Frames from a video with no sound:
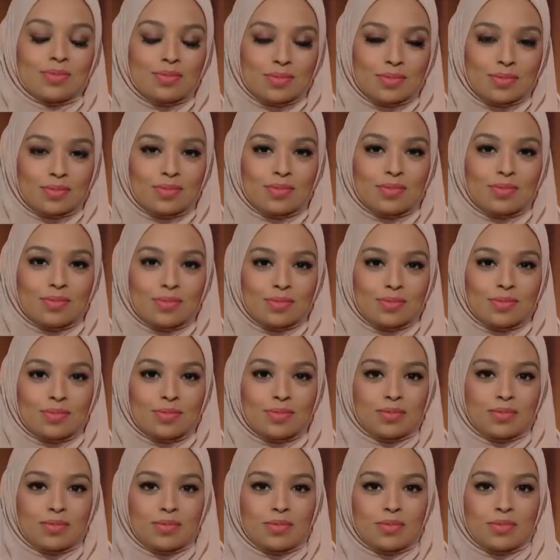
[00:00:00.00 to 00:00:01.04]

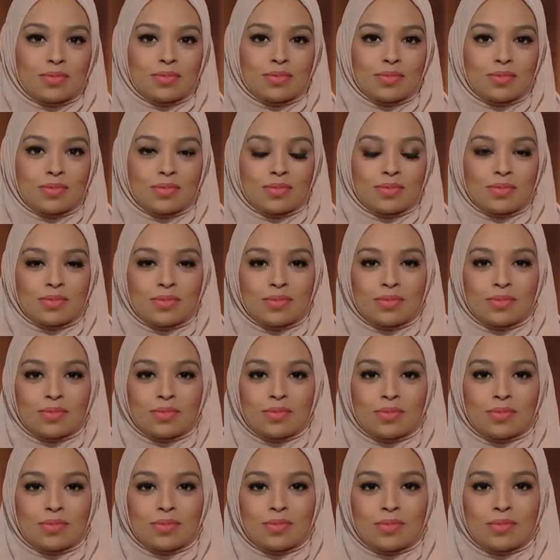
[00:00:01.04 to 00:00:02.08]

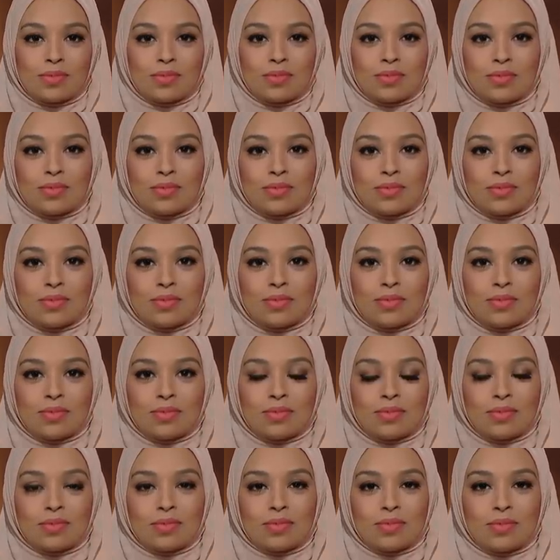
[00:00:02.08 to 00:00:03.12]

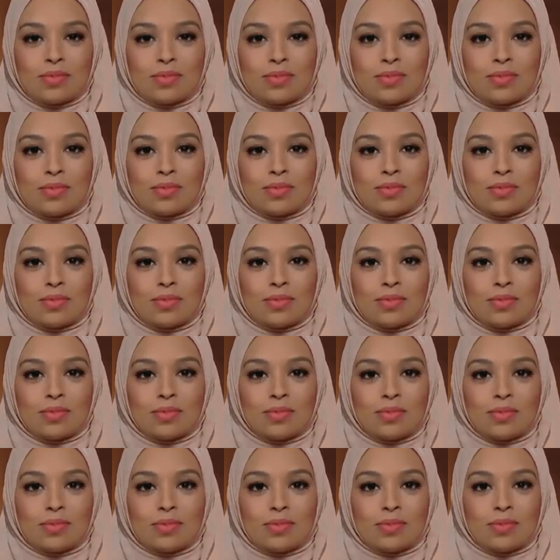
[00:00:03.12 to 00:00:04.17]

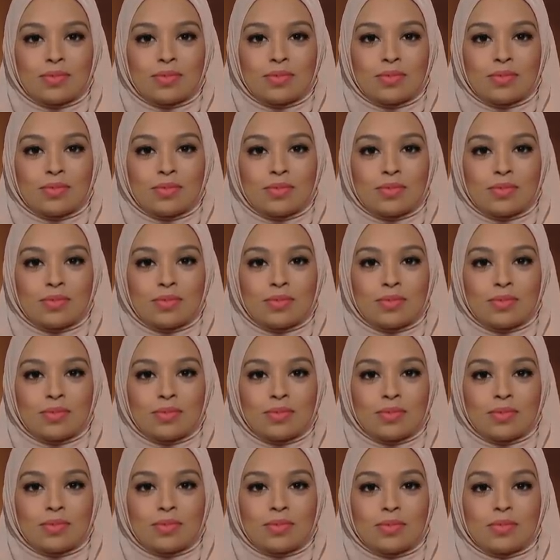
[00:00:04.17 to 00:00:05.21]

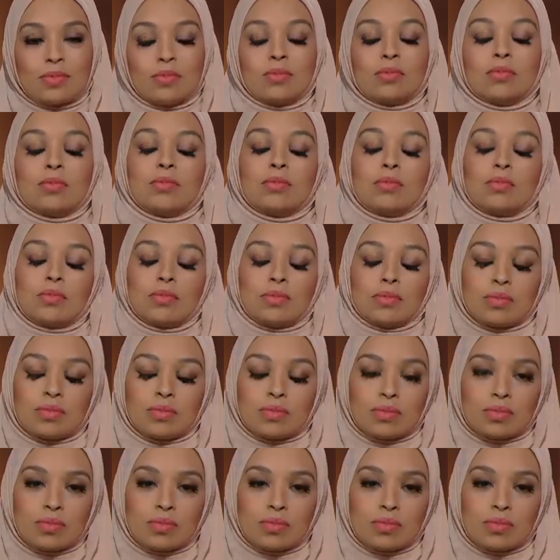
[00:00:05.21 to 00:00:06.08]
(silent)